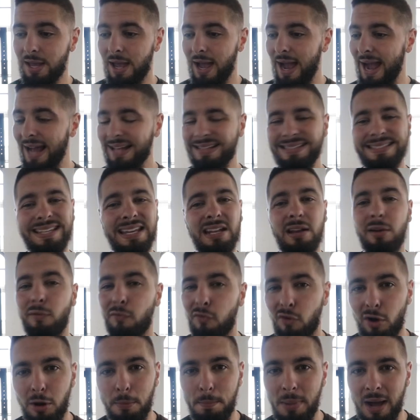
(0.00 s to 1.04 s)
I did it
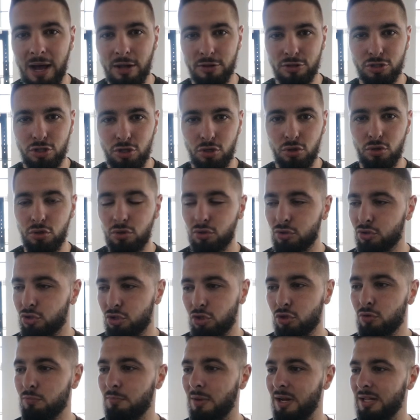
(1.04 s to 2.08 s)
for about two
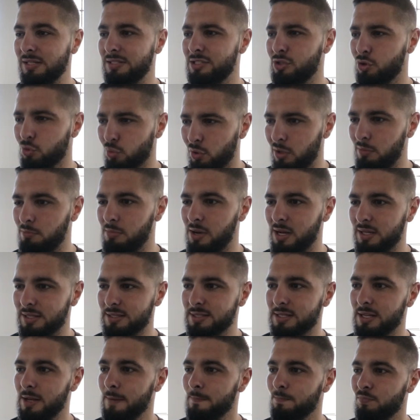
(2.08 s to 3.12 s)
months, 3 months.